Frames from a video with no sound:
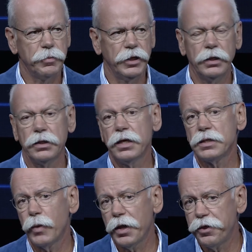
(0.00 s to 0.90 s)
minute
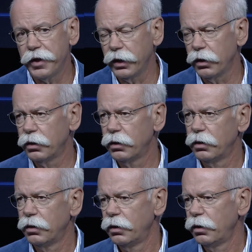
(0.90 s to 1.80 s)
is one thing.
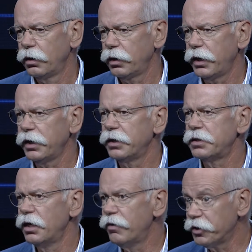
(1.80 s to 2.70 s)
Getting it
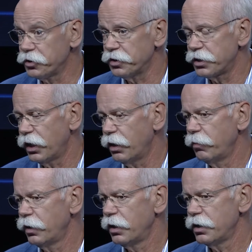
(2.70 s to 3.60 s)
delivered on
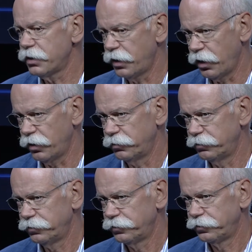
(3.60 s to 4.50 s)
time is another.
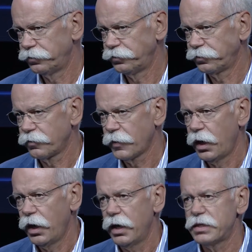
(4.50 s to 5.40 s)

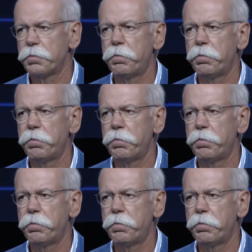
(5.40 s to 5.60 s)
It's a